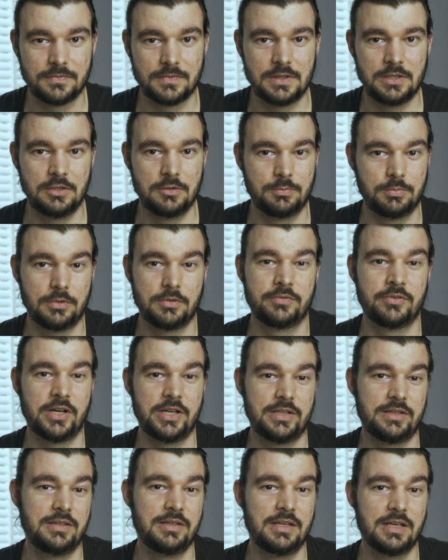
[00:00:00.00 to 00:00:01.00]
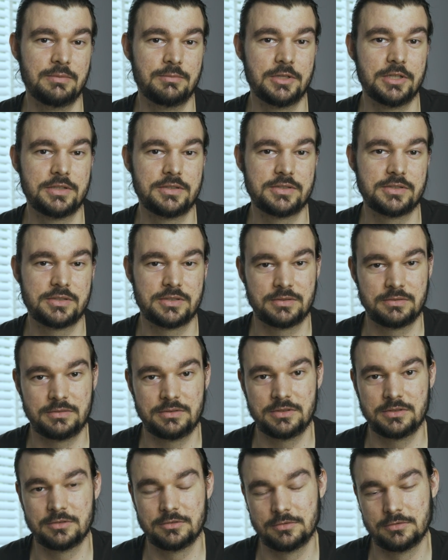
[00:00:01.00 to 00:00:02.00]
you provide the image,
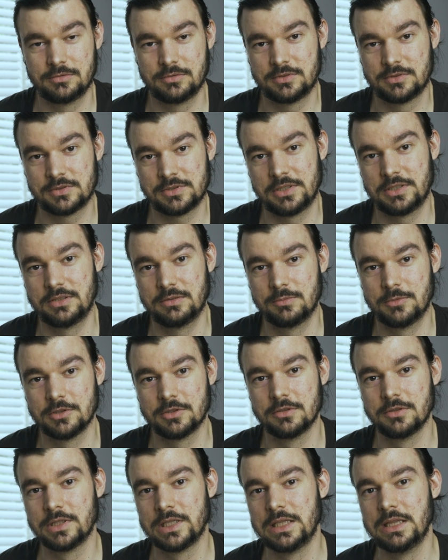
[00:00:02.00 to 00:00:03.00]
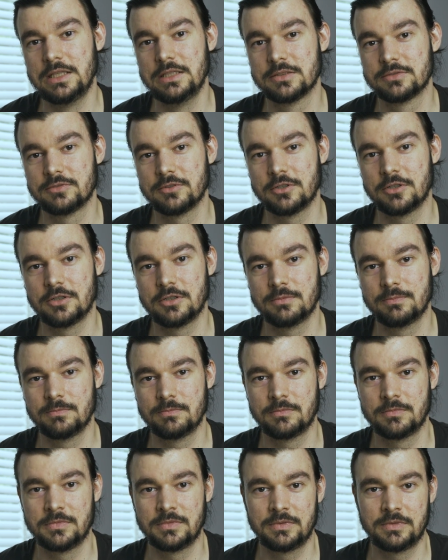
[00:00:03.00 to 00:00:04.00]
you sign a model release
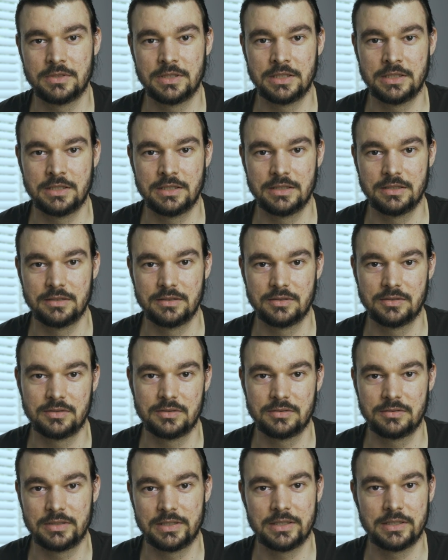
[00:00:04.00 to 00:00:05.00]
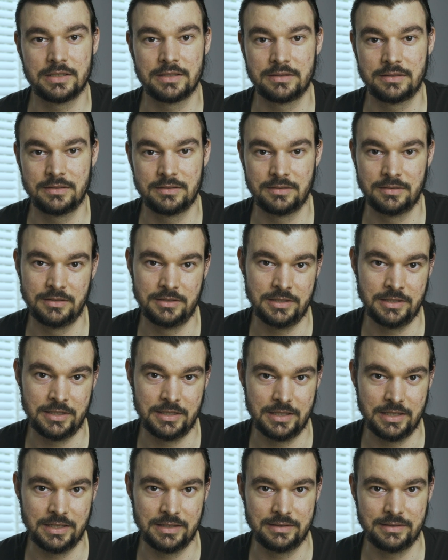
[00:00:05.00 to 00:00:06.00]
form and
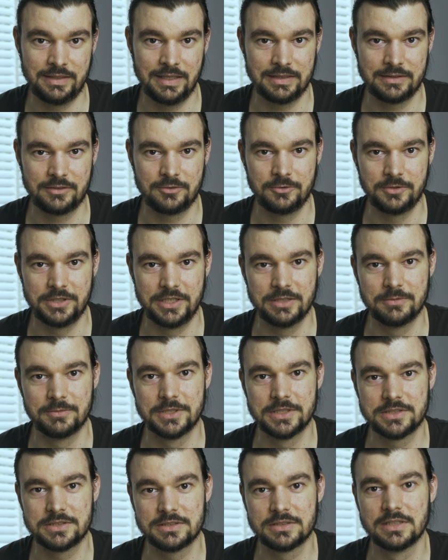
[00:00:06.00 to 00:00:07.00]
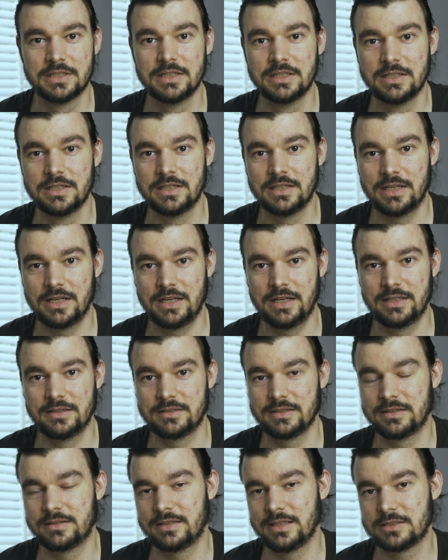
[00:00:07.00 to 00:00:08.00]
add that to the image, and
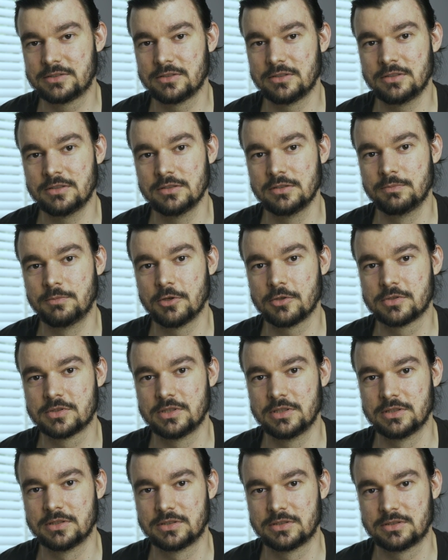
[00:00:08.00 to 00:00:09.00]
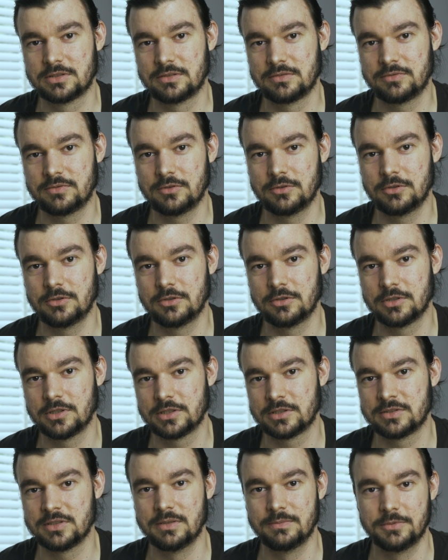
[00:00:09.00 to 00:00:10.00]
it ticks all the boxes, for
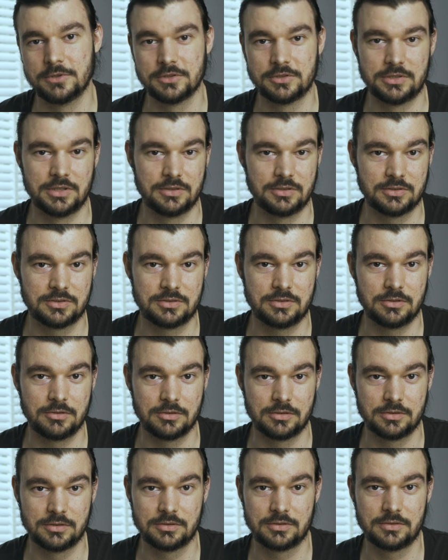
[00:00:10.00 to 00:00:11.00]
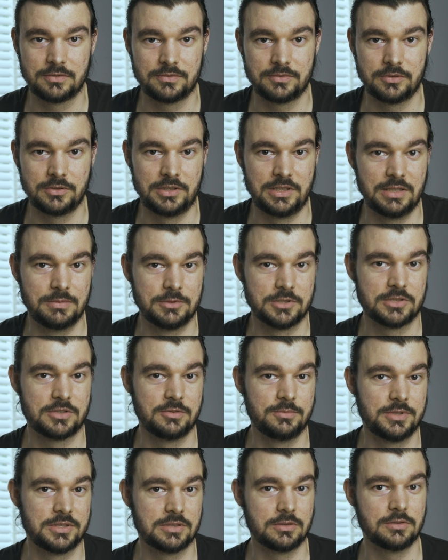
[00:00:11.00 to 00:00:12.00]
example Shutterstock, for the image to
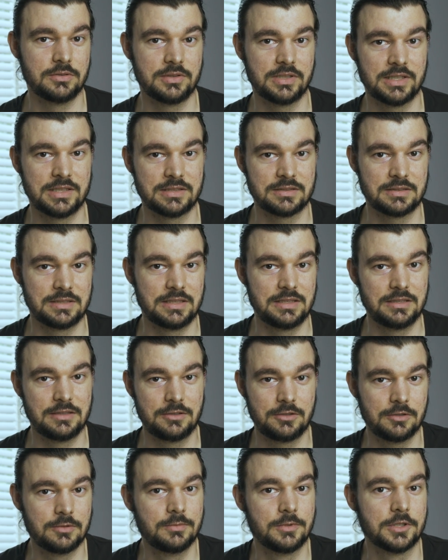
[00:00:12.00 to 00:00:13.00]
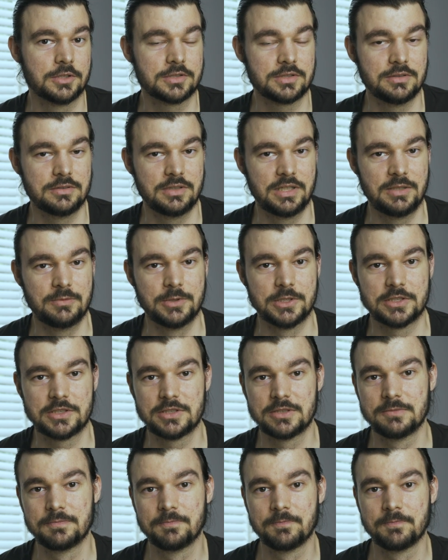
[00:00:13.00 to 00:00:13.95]
be sold as a commercial image.